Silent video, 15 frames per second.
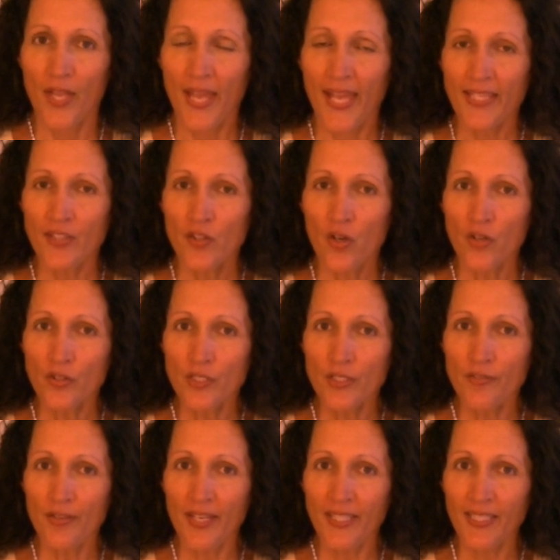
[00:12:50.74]
and
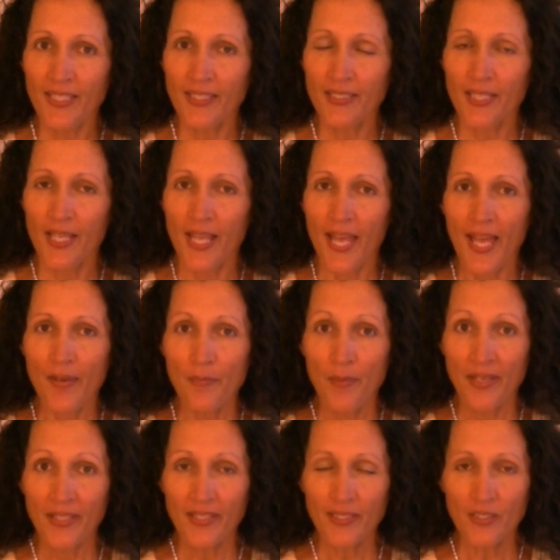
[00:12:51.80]
cultivate it and
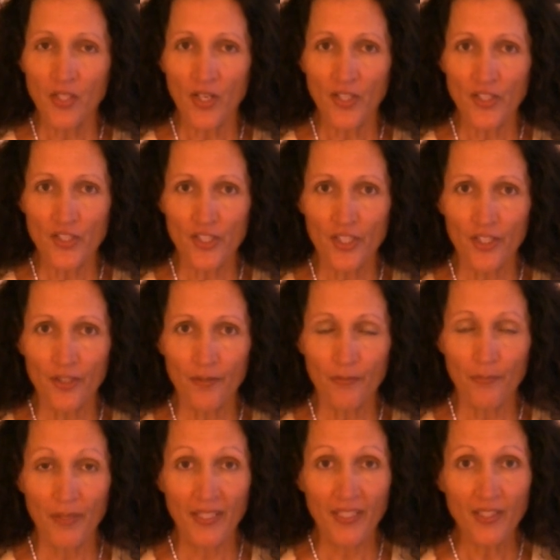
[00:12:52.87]
make it larger.
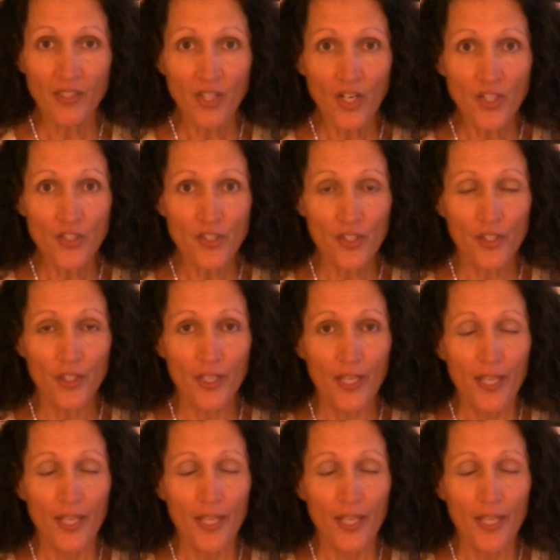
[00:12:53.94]
Make it larger.